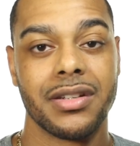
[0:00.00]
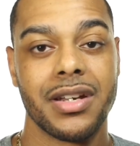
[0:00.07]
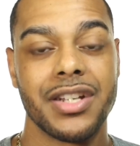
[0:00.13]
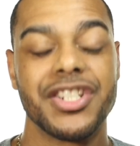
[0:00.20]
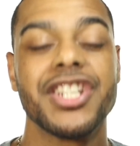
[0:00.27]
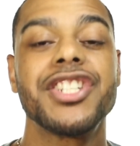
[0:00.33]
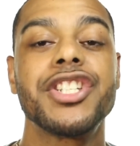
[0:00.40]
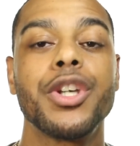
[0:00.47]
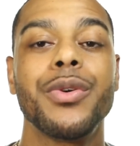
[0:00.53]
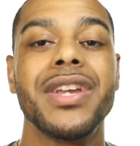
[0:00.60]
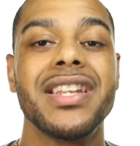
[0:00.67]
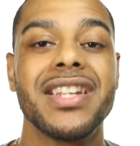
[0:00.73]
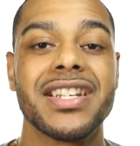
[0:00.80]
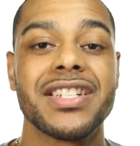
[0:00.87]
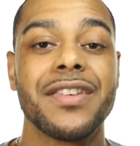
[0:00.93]
Just so he
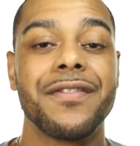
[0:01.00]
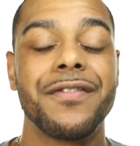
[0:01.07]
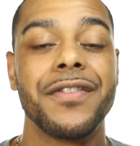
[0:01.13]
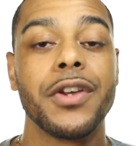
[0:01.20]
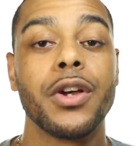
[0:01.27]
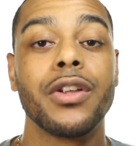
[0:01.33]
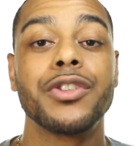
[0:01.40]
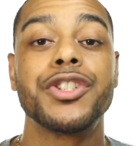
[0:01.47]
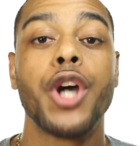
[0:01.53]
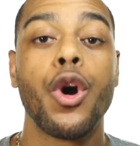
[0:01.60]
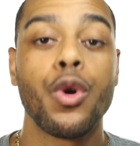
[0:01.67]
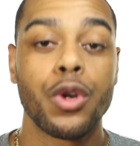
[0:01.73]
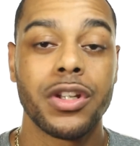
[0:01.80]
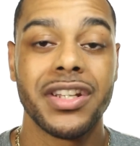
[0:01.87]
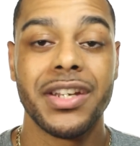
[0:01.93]
doesn't feel
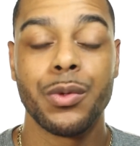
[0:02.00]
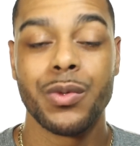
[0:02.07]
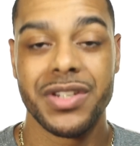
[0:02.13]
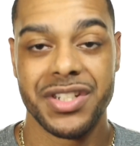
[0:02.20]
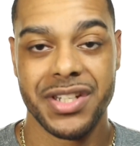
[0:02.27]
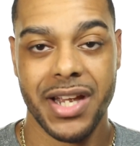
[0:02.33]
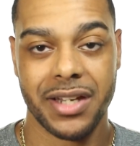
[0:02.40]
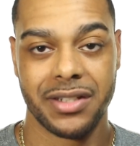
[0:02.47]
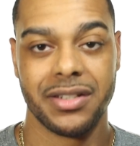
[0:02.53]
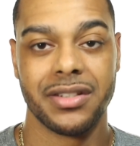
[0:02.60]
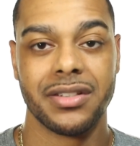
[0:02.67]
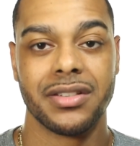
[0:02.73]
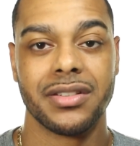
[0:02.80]
totally rejected.